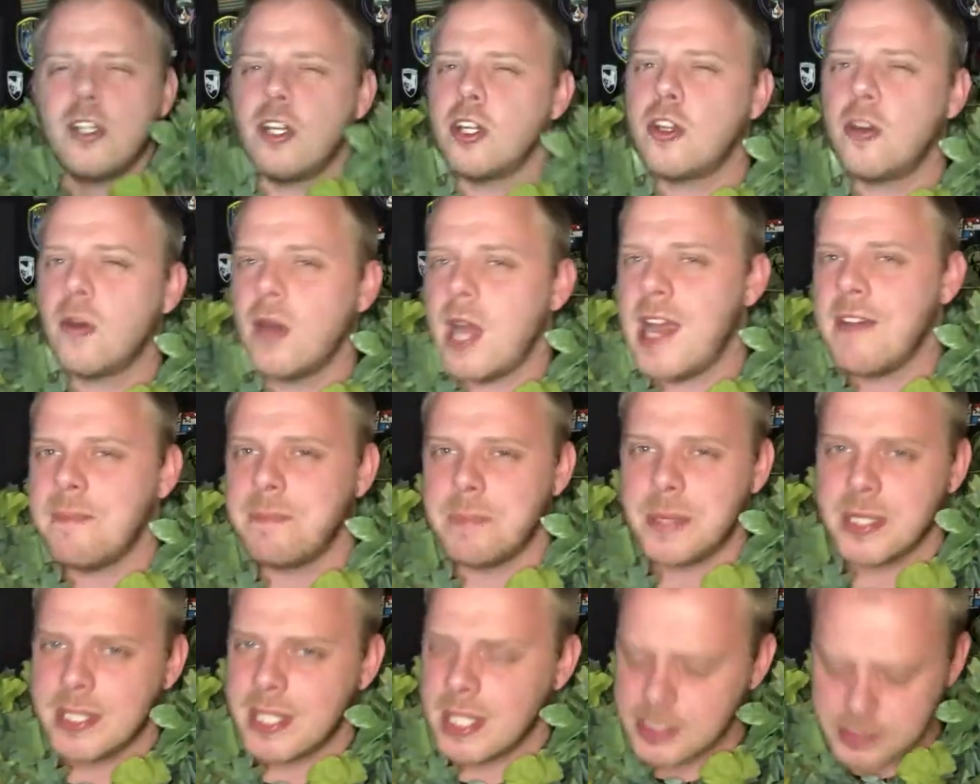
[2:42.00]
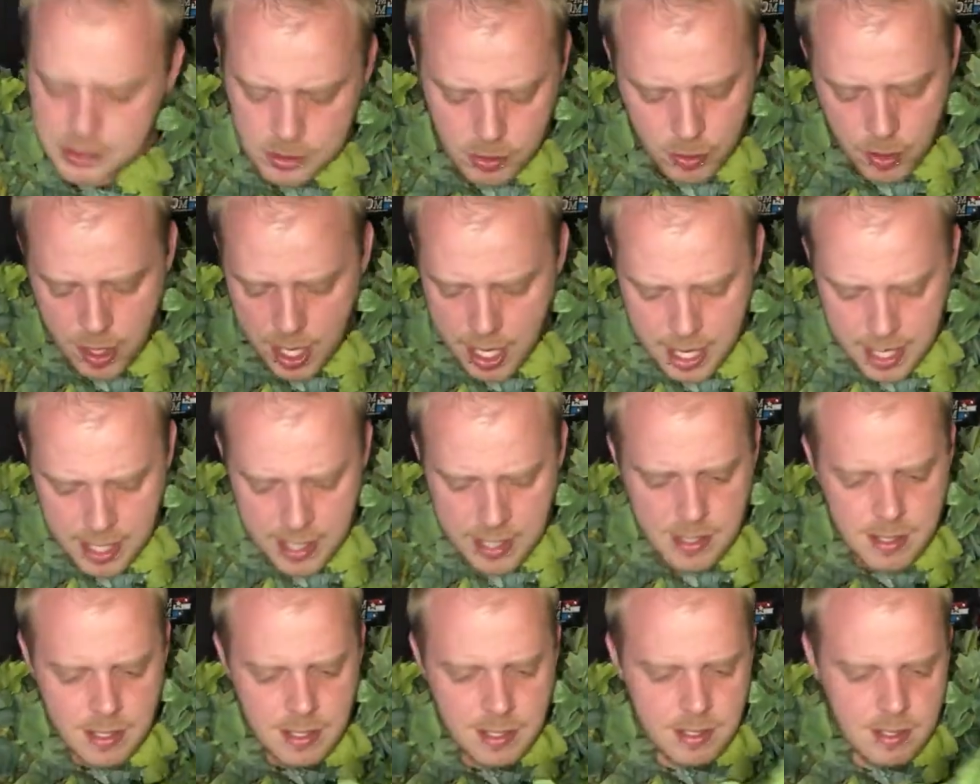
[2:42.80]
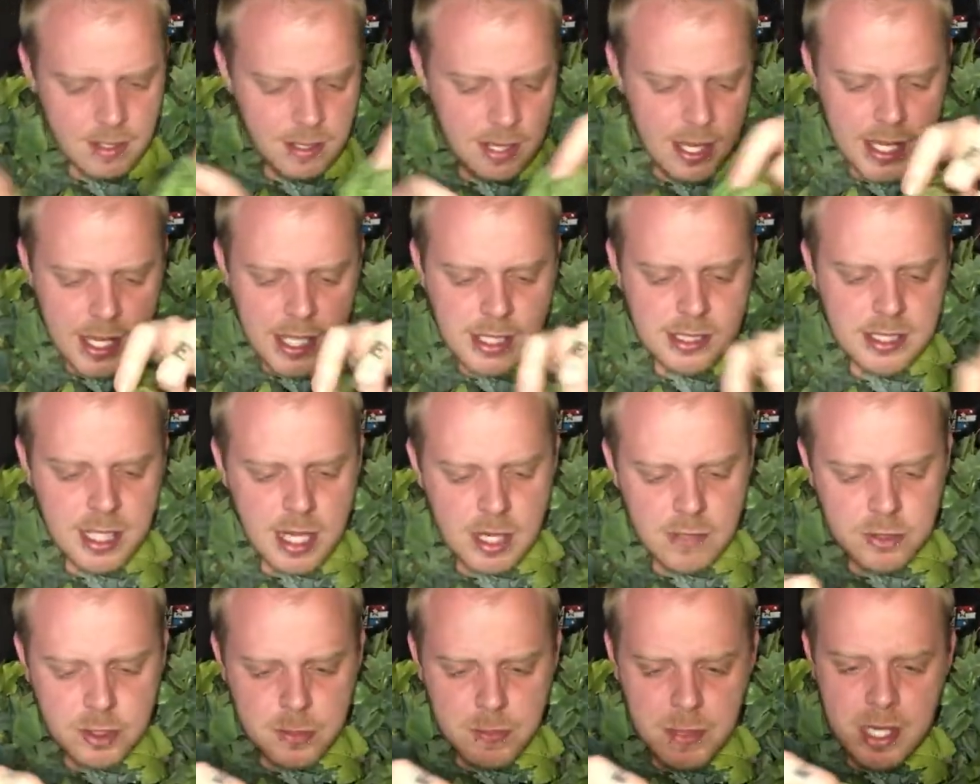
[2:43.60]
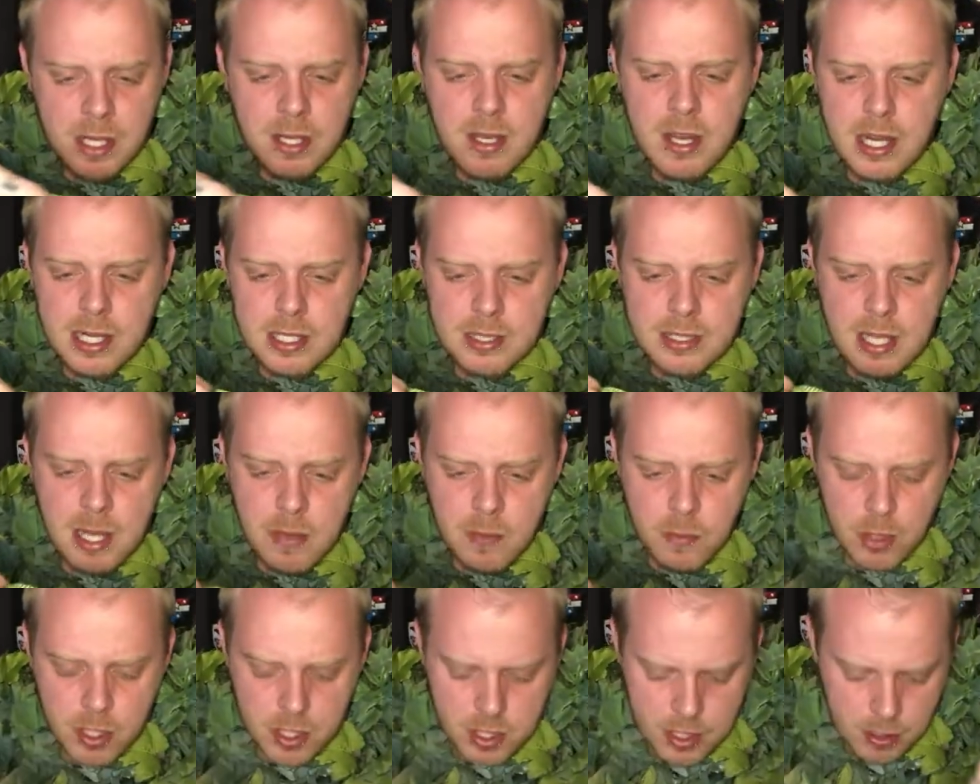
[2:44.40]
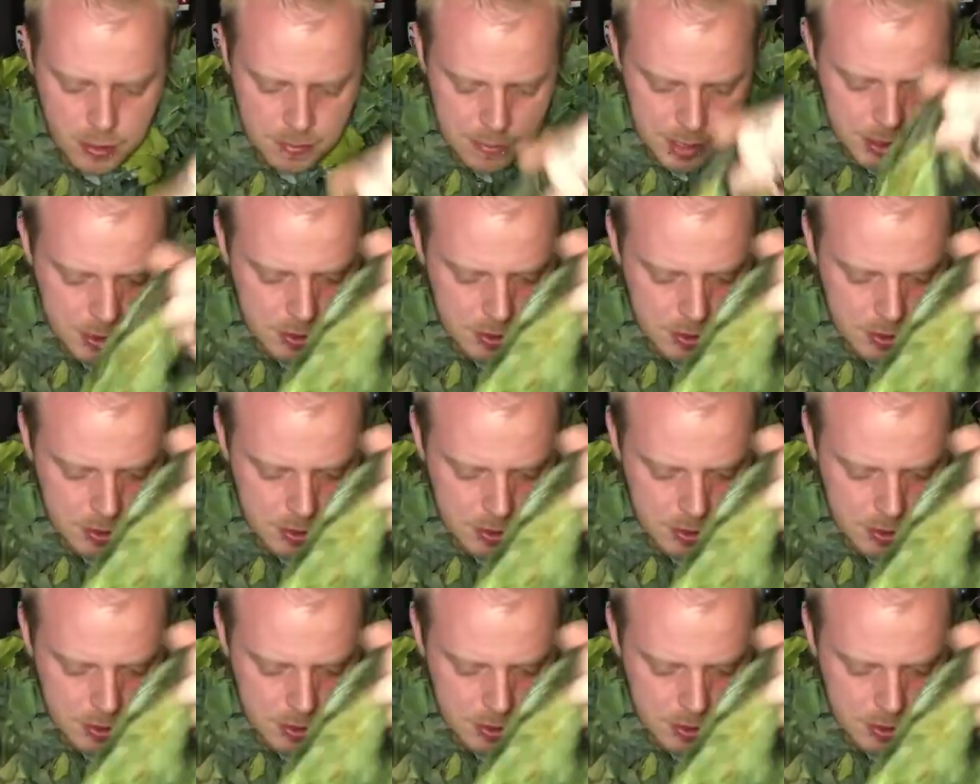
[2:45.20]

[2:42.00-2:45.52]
to craft, but that's okay. Like I said, I've spent a lot of time working on my